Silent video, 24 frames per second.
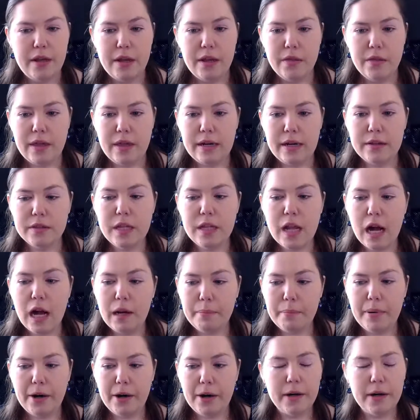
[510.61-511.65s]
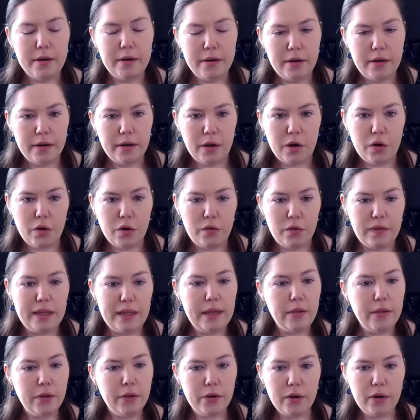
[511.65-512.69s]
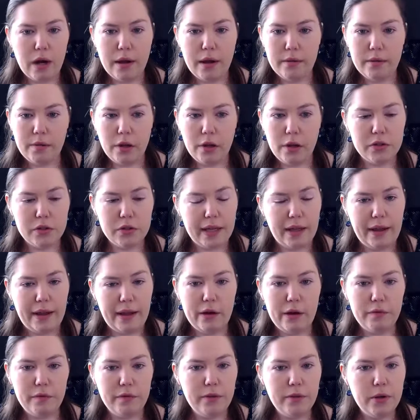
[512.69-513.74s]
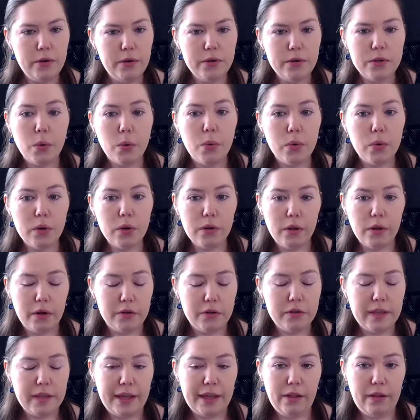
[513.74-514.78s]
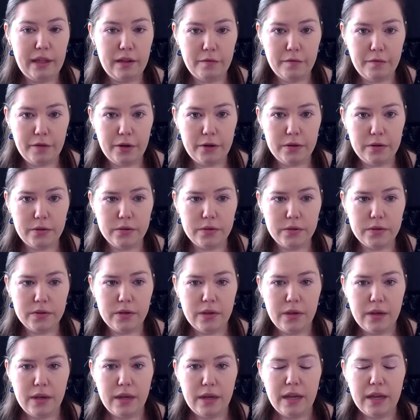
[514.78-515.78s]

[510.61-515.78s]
that is not part of either large-scale outflows or large-scale inflows.